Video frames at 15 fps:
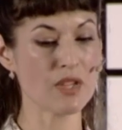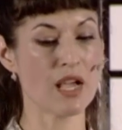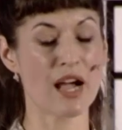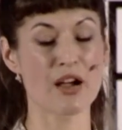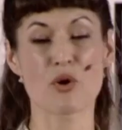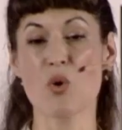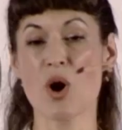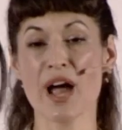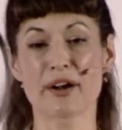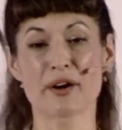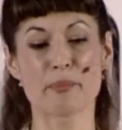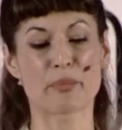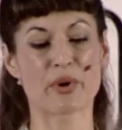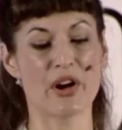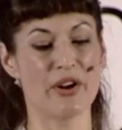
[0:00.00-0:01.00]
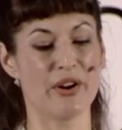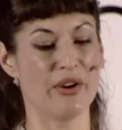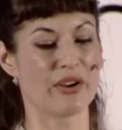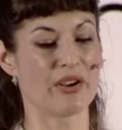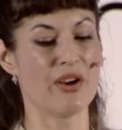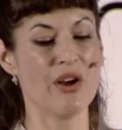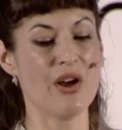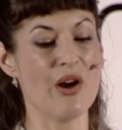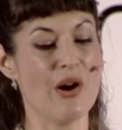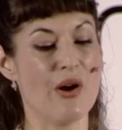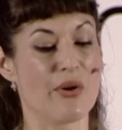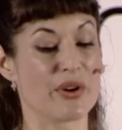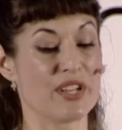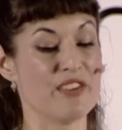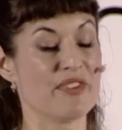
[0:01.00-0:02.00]
acquire a product,
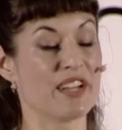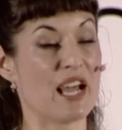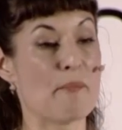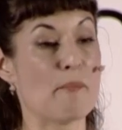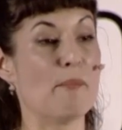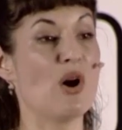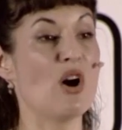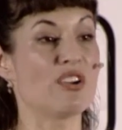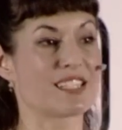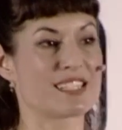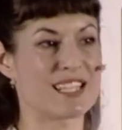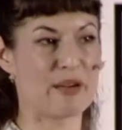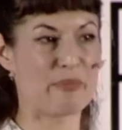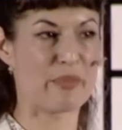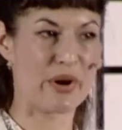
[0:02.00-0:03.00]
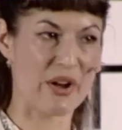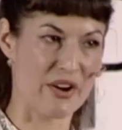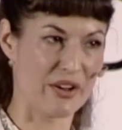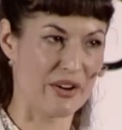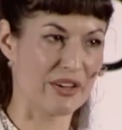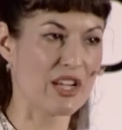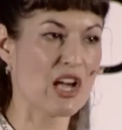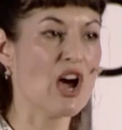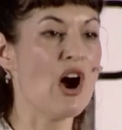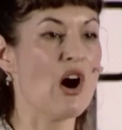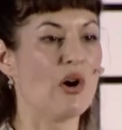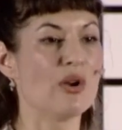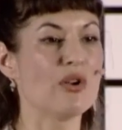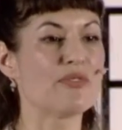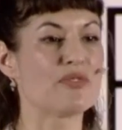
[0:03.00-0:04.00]
or even unbox a product.
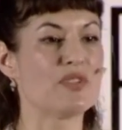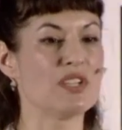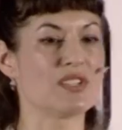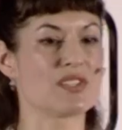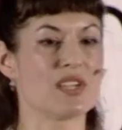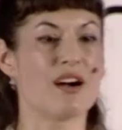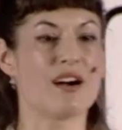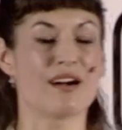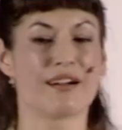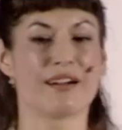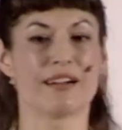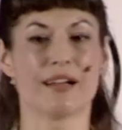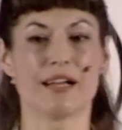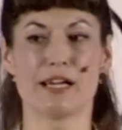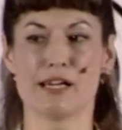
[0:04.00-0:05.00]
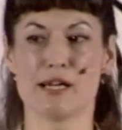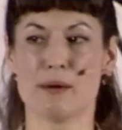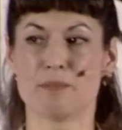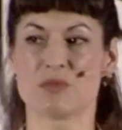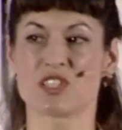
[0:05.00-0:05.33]
All of these are um,